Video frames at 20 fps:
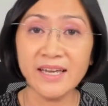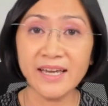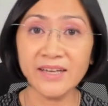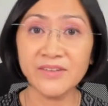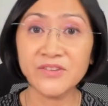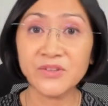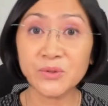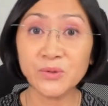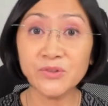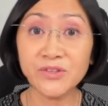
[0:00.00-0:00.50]

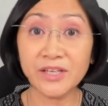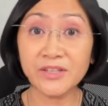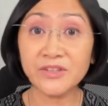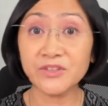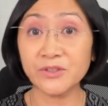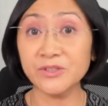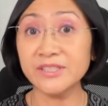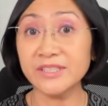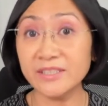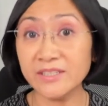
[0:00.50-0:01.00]
And through
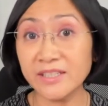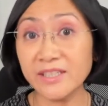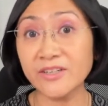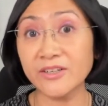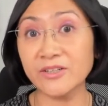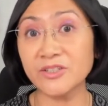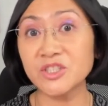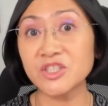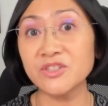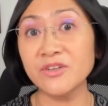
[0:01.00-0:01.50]
that 30
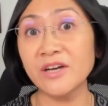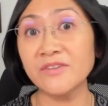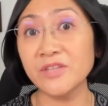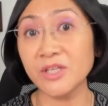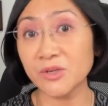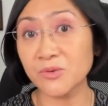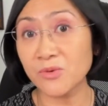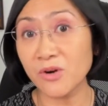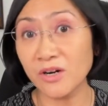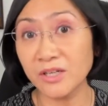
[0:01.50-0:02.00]
years, you have
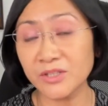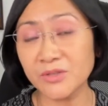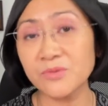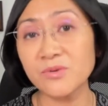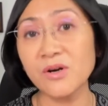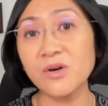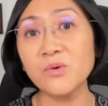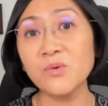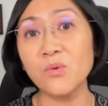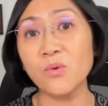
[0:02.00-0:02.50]
the Iran
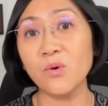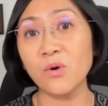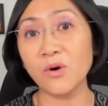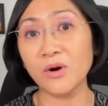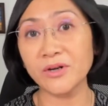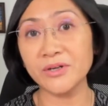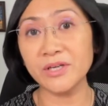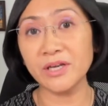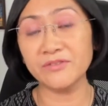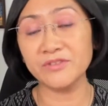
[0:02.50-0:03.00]
Iraq
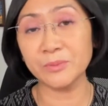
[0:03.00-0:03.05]
War, you